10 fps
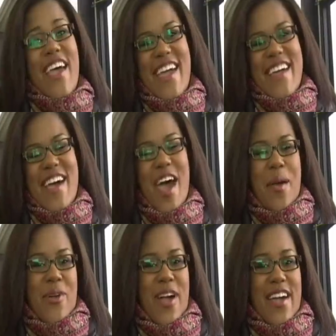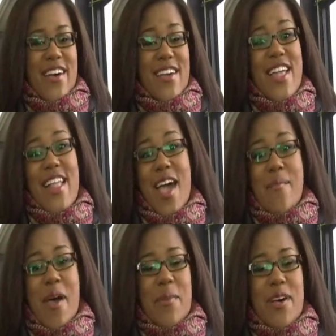Hey, I'm Mariah, and
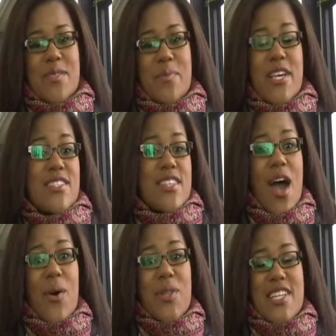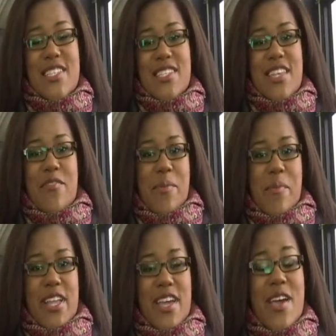I'm at Bus because not only does it save me
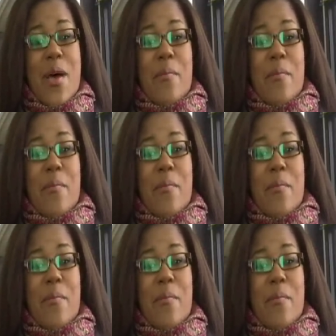money,